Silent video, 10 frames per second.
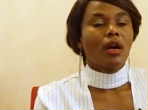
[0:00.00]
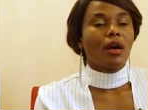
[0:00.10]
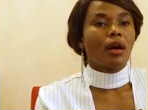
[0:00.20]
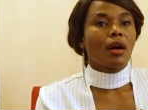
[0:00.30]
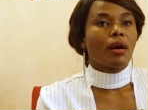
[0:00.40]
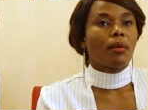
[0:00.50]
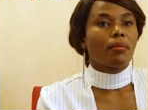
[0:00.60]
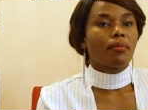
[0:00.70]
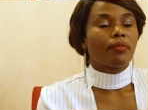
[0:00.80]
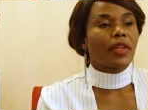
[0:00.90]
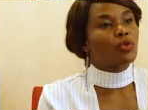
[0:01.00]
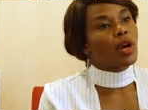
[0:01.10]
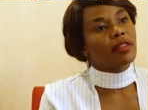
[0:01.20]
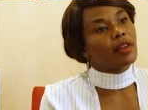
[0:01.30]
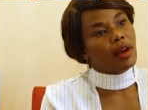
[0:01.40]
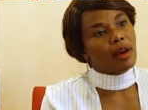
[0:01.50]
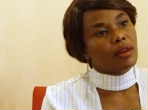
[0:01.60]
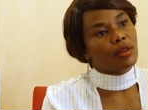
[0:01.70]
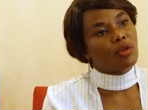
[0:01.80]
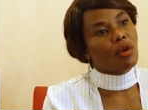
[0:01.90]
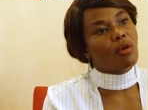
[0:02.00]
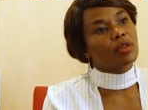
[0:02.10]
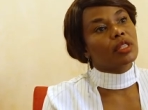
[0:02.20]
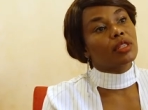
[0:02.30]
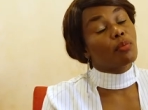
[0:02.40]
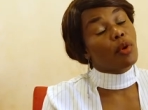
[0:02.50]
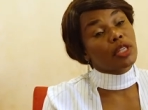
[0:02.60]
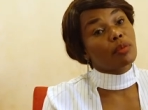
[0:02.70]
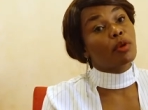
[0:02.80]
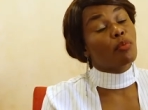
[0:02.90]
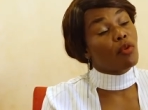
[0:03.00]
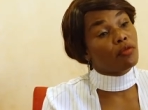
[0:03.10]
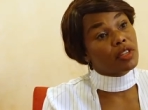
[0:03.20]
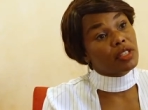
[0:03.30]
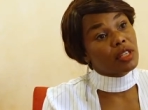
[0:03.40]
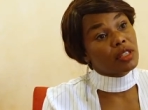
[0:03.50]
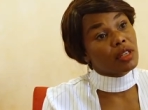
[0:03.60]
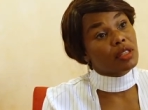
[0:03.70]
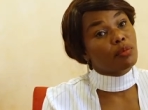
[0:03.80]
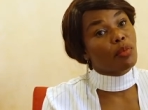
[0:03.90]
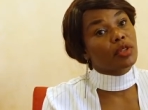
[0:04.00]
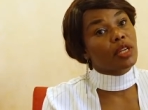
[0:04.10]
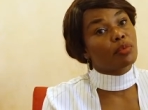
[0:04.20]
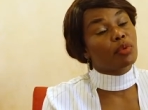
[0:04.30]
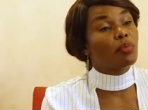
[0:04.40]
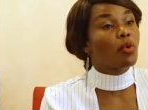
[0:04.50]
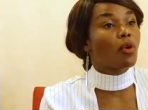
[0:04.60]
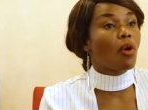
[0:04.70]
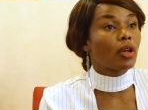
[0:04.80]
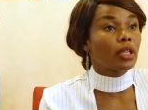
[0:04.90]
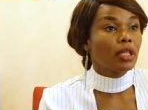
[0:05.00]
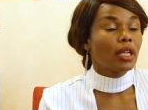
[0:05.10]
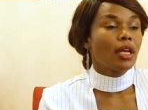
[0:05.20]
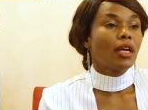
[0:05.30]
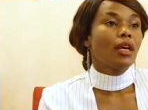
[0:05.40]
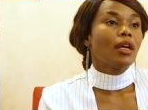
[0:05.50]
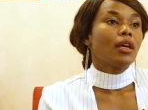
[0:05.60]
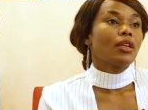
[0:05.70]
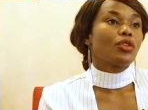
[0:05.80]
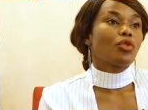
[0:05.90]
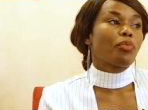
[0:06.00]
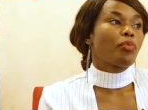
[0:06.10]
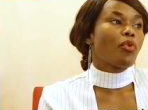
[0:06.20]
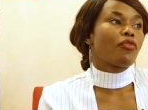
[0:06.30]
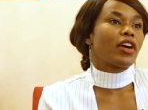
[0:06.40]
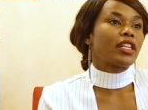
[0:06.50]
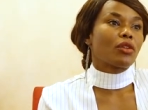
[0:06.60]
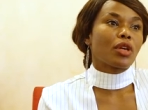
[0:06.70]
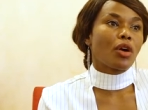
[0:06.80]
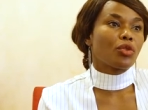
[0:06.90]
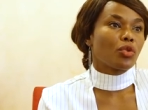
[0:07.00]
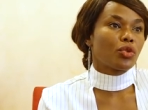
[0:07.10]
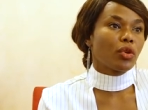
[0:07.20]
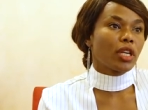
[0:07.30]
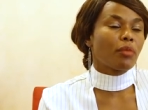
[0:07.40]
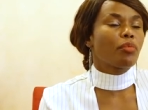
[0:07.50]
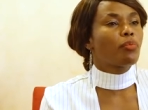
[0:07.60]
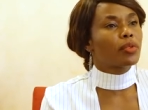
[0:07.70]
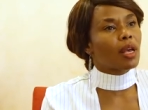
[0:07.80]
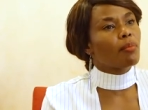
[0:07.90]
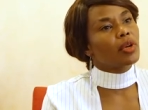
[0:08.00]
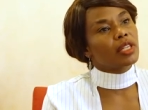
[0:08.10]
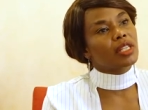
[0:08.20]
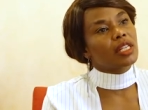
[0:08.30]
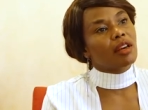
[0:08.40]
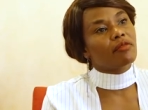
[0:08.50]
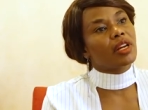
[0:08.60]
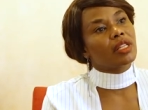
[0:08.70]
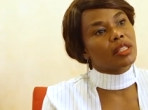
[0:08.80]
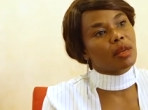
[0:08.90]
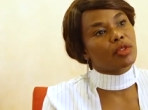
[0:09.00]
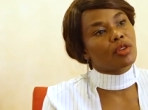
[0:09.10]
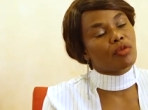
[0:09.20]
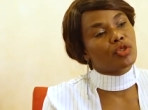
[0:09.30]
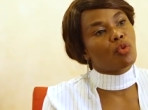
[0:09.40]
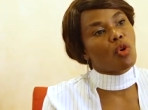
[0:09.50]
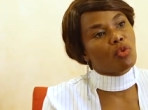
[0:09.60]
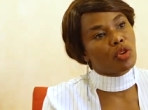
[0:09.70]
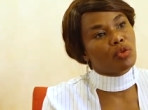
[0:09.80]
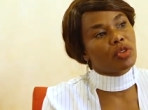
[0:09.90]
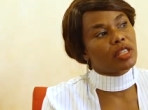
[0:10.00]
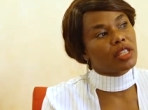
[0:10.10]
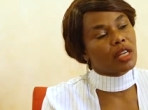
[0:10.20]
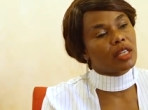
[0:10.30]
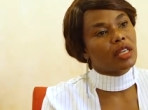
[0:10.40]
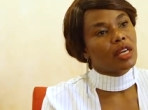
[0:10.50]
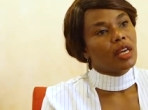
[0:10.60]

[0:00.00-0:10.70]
that were there, you know, because it's important people visit, it's important people call, you know, people find out how you're doing, and somebody just avails themselves to walk with you the journey,